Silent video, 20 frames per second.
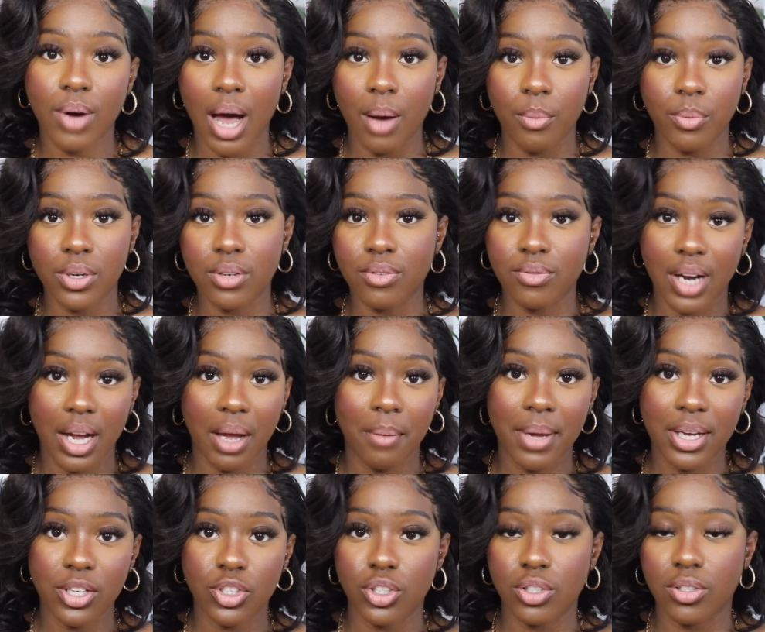I wouldn't
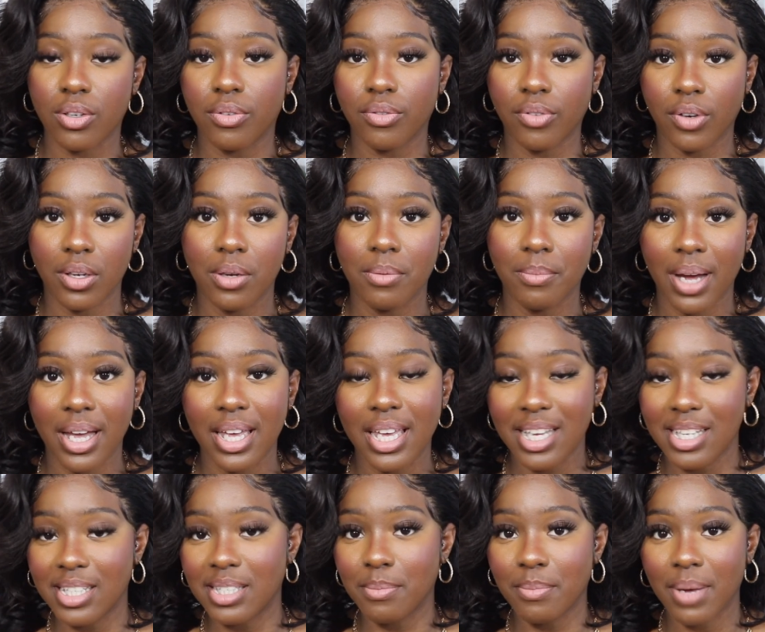recommend you to follow my
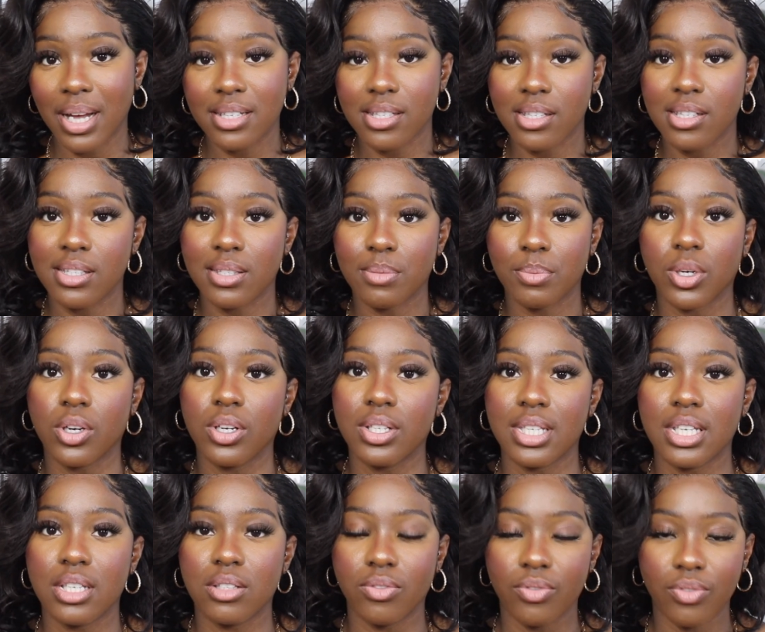eating patterns because
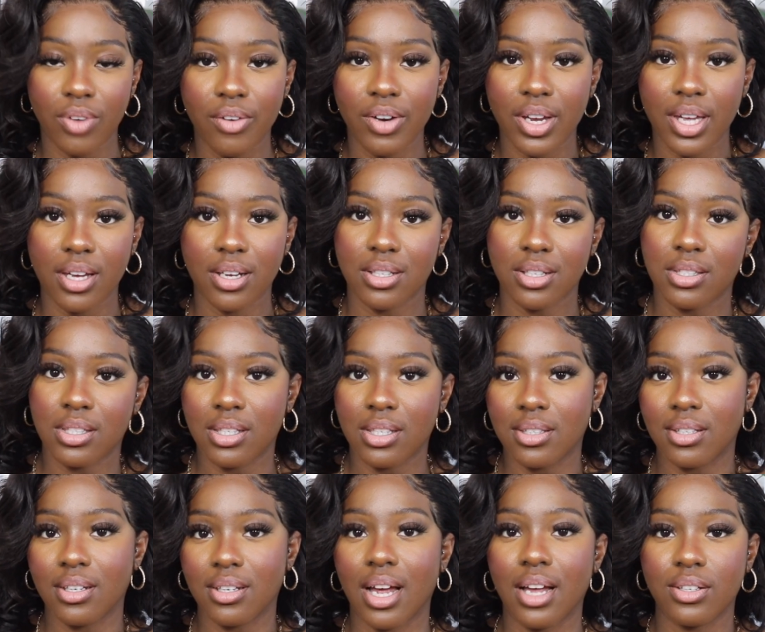it's very inconsistent.